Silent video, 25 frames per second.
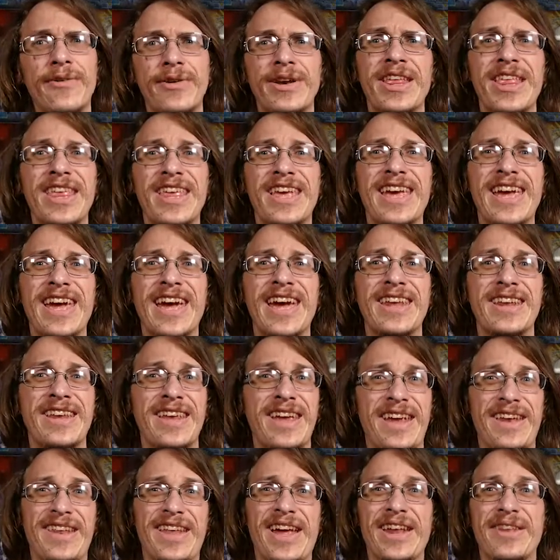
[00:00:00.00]
and again,
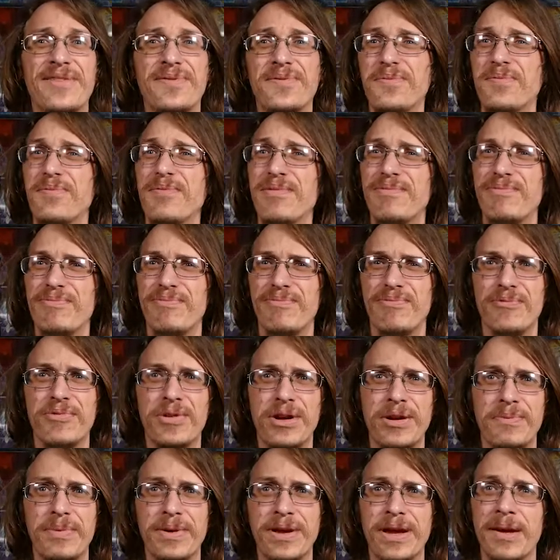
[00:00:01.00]
and that's when
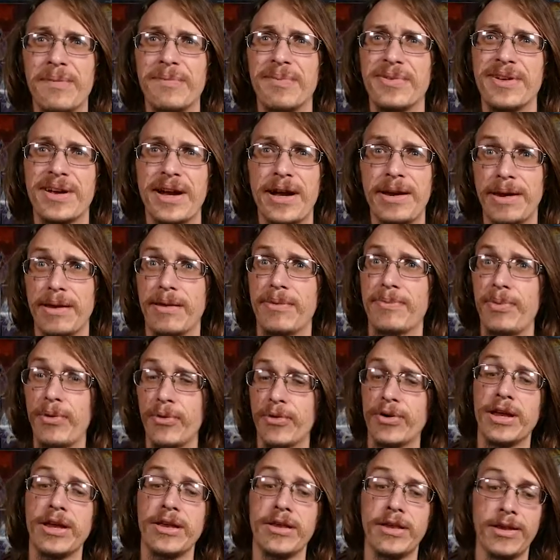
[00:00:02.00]
it becomes kind of
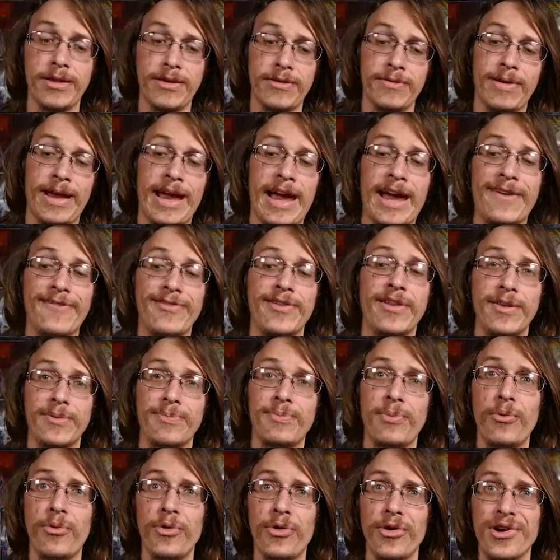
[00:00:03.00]
spooky to have this
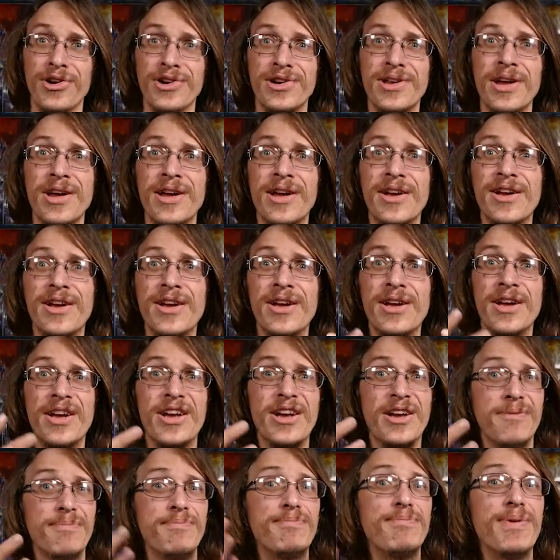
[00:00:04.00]
board.
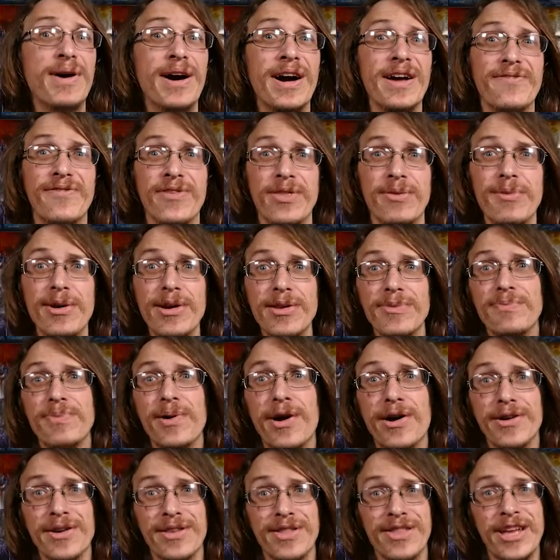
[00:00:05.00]
But for the most
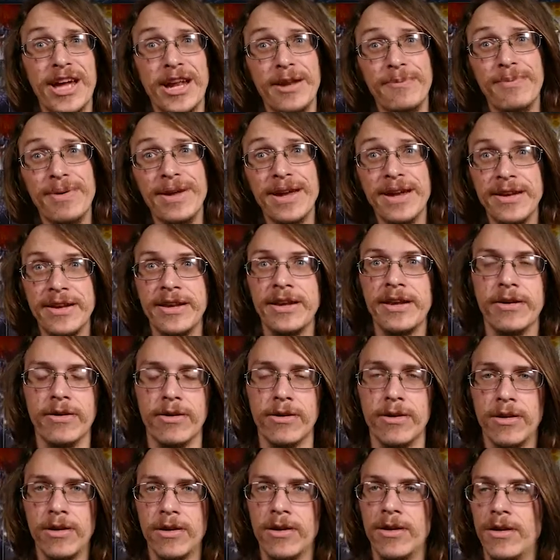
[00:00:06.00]
part, it's not a big
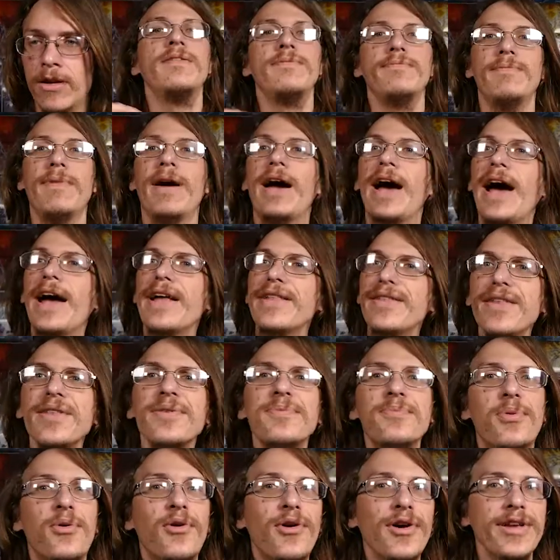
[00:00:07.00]
deal. At this
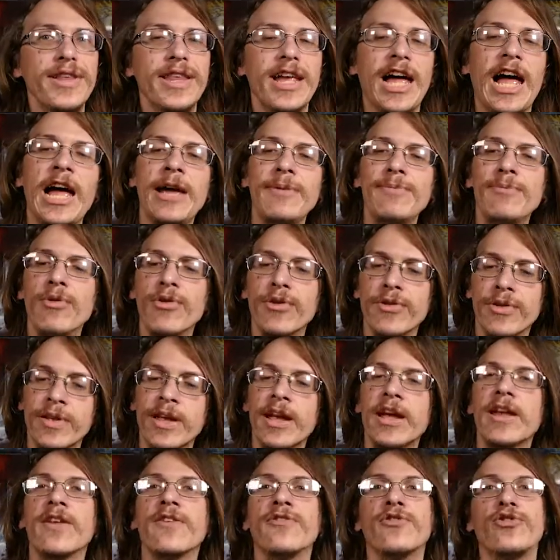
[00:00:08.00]
point, I'm more
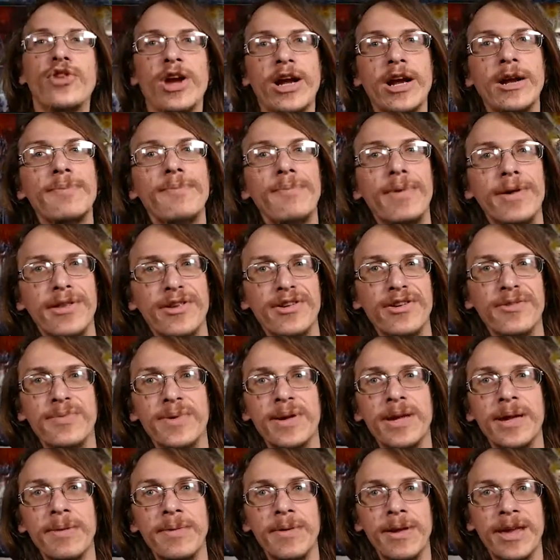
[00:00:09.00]
scared of Dragon Buster
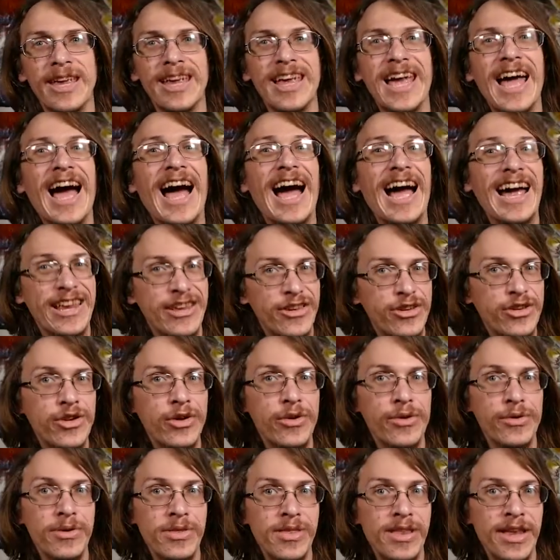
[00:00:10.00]
being
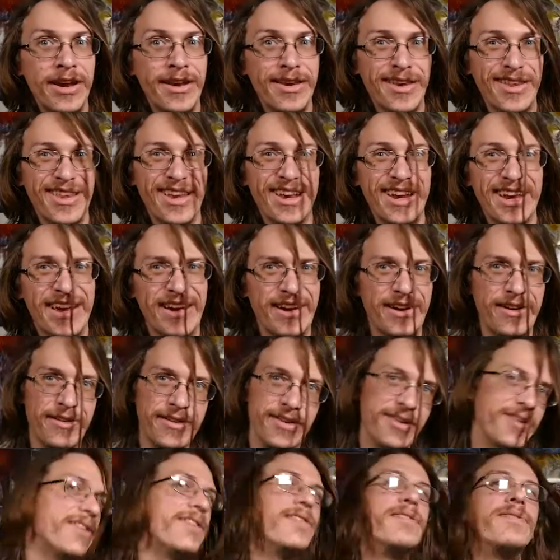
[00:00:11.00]
kaiju than anything
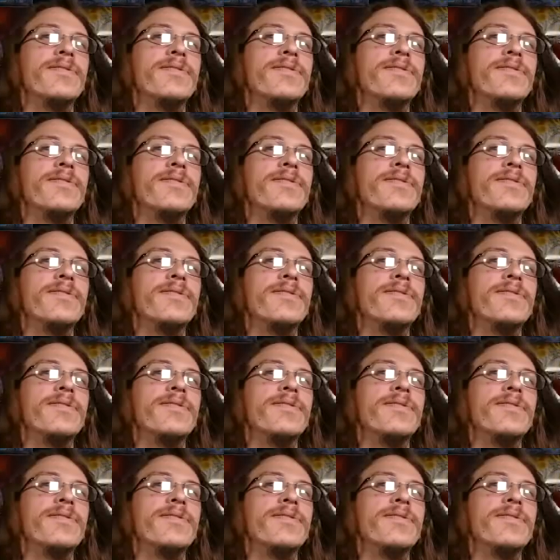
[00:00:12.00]
else.